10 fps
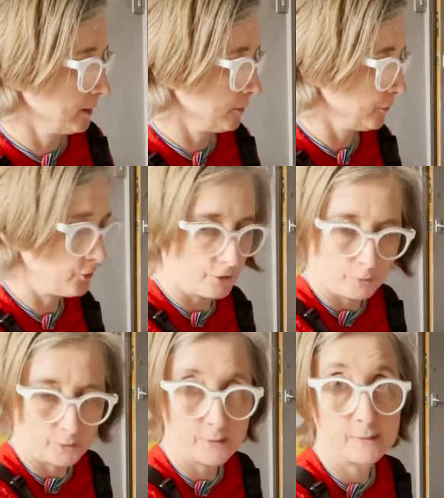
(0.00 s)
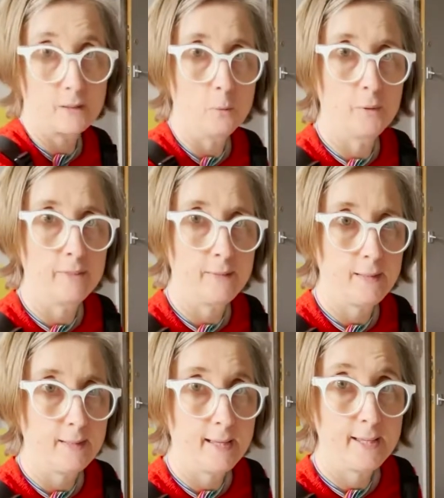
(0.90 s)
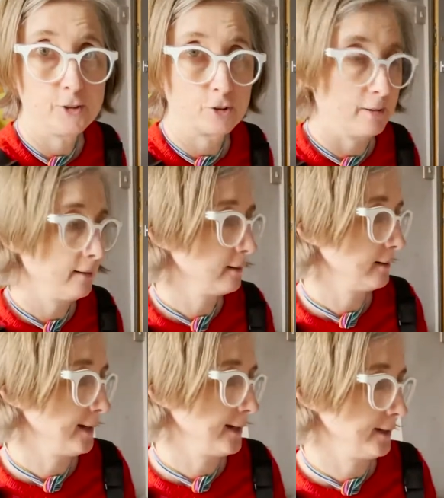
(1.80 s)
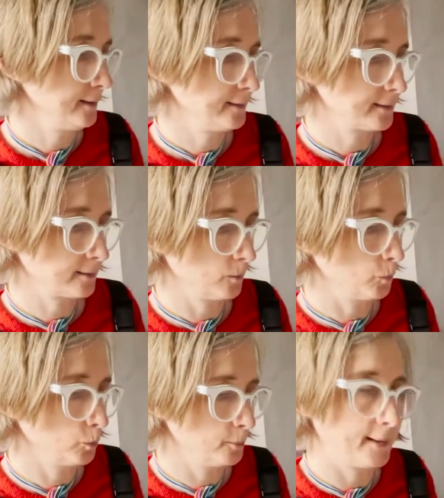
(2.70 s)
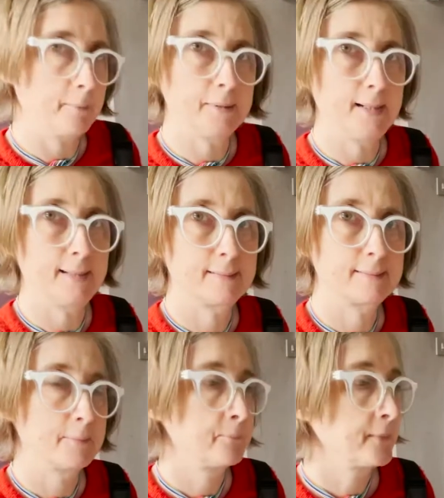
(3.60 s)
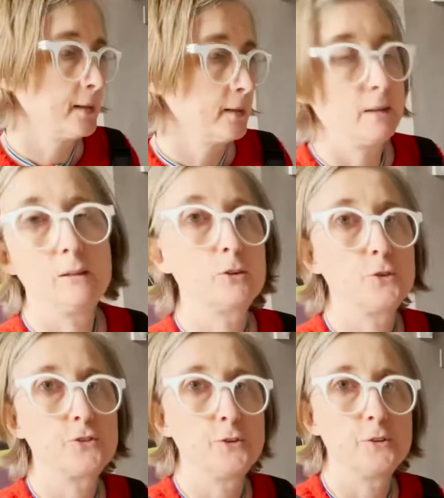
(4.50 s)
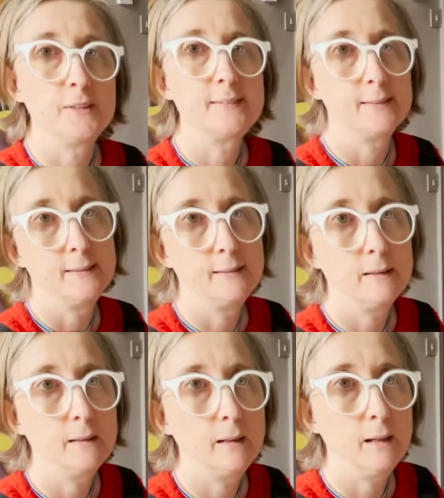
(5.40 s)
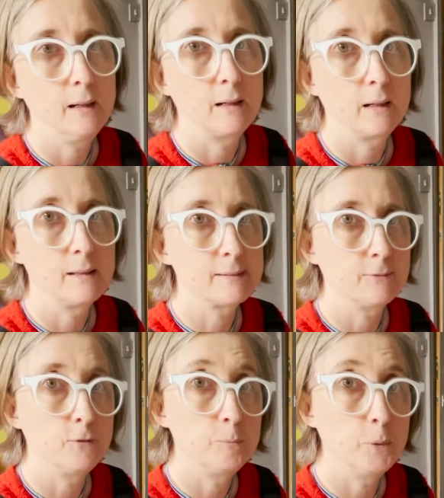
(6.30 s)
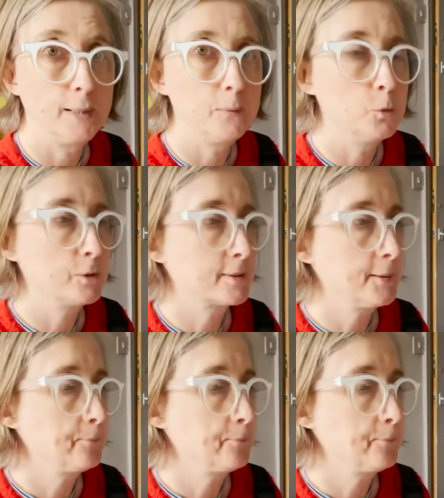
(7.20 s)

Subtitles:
So I'll start with the hairdryer and warming up the legs. You can also do this in a glass of boiling water.